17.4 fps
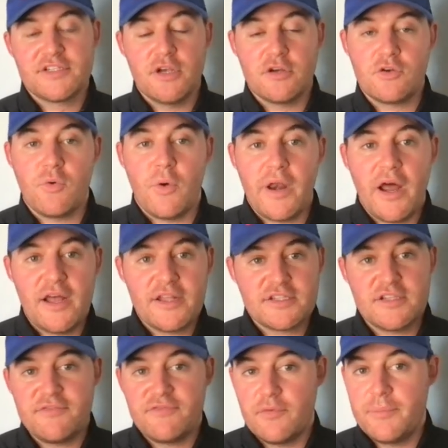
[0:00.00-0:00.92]
So quite
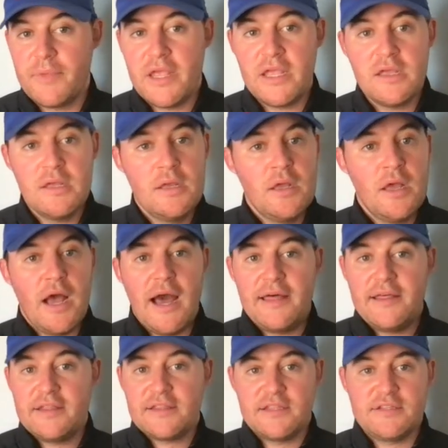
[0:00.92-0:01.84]
honestly, for me, I
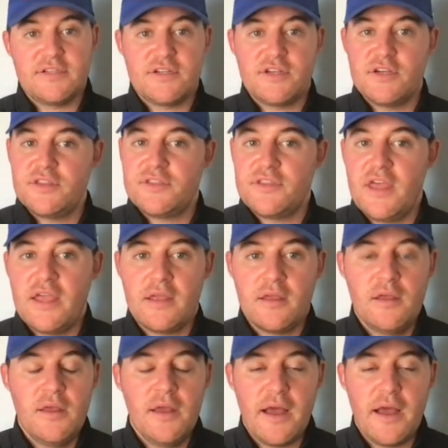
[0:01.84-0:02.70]
think that's a good thing.